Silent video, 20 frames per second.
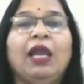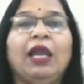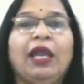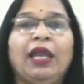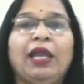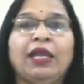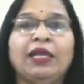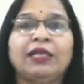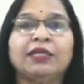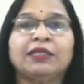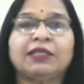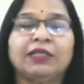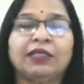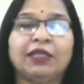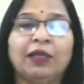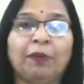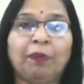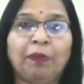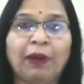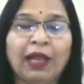is
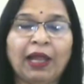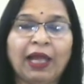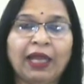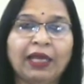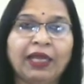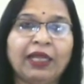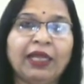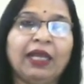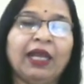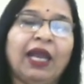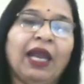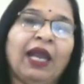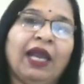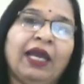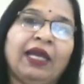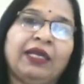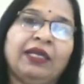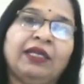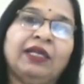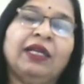the planning
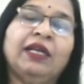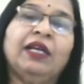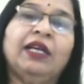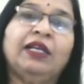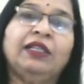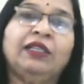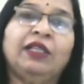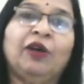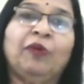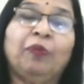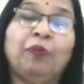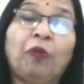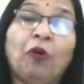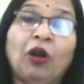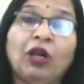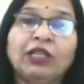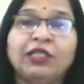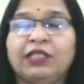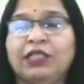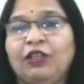and the
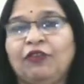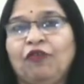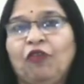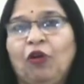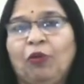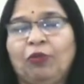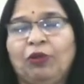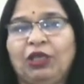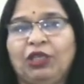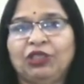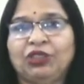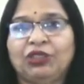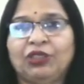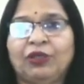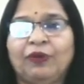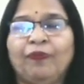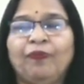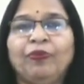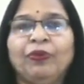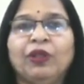policy formulation.